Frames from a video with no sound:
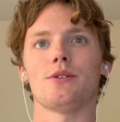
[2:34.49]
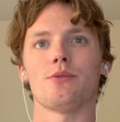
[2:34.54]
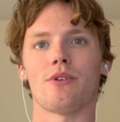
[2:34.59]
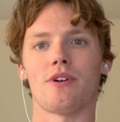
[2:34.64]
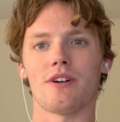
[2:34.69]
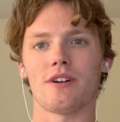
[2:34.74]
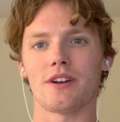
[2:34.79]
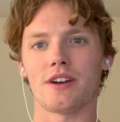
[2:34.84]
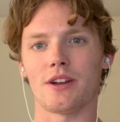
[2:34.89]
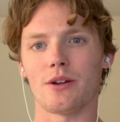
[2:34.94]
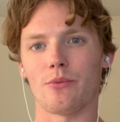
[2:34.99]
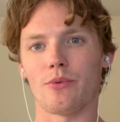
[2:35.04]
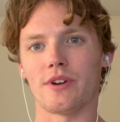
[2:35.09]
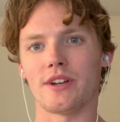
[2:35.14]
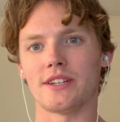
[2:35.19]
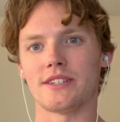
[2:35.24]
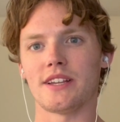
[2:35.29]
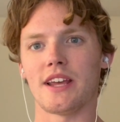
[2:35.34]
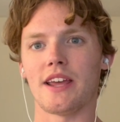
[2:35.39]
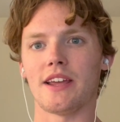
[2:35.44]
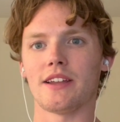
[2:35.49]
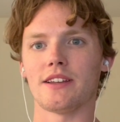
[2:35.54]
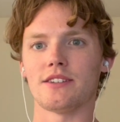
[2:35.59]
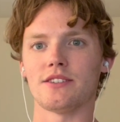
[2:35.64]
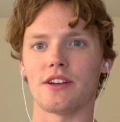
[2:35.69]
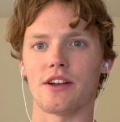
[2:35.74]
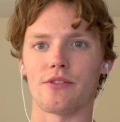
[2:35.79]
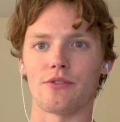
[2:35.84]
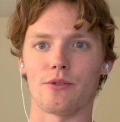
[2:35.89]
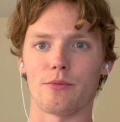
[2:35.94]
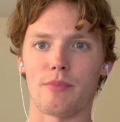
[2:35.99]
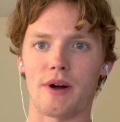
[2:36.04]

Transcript: You are going to want to take general